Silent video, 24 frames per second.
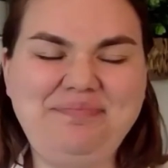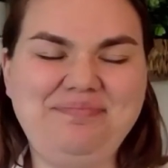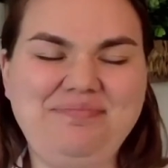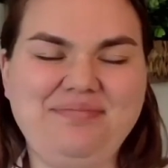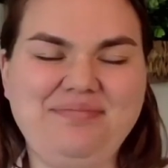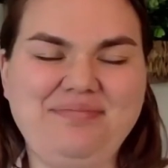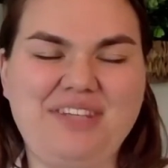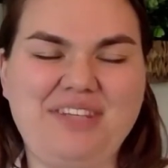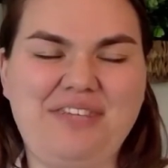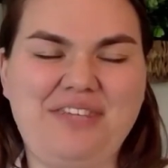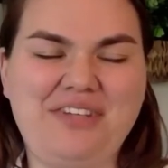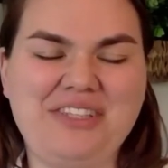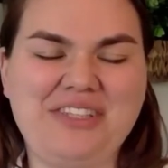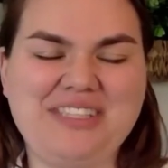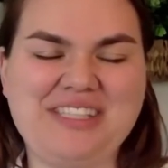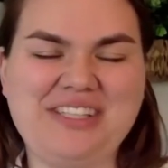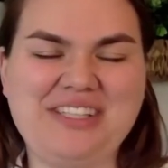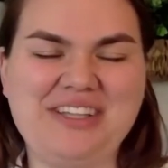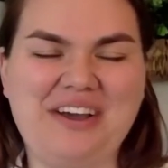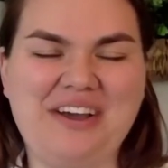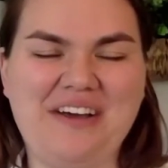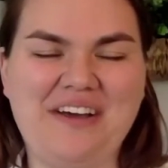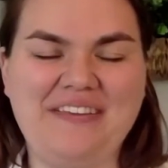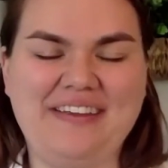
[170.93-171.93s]
If there's a
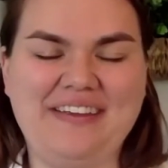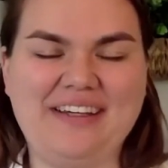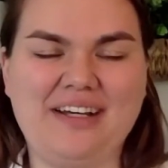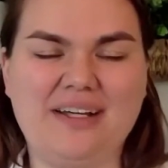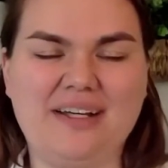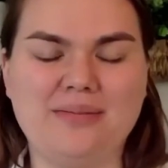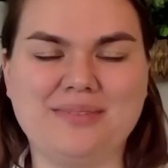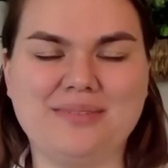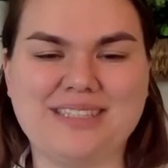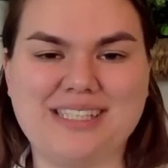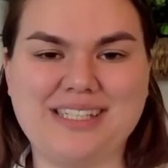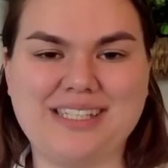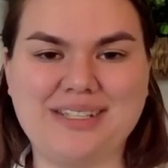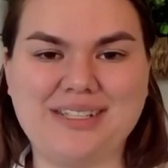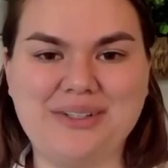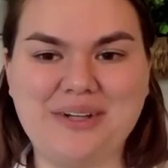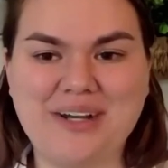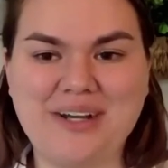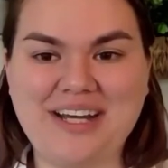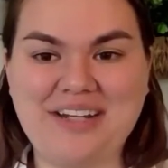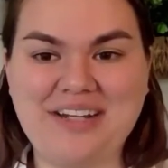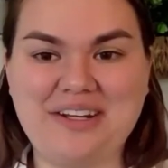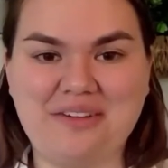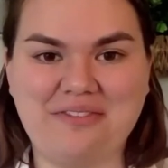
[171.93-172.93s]
yawn that comes in, go
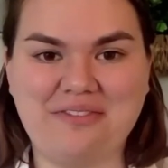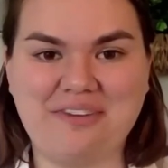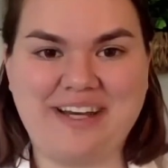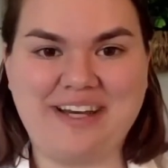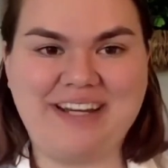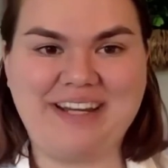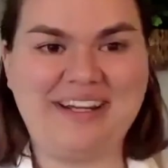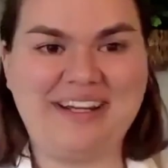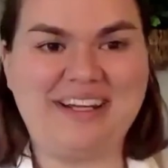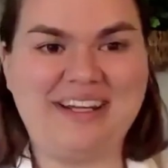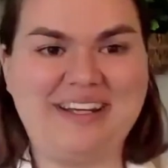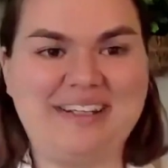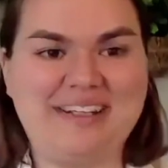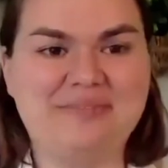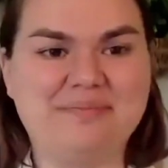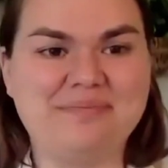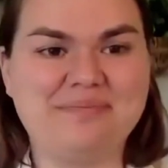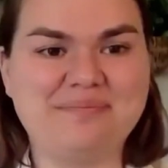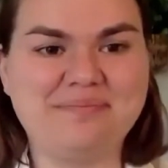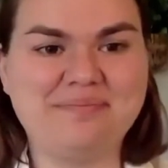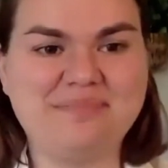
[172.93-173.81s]
ahead and invite it in.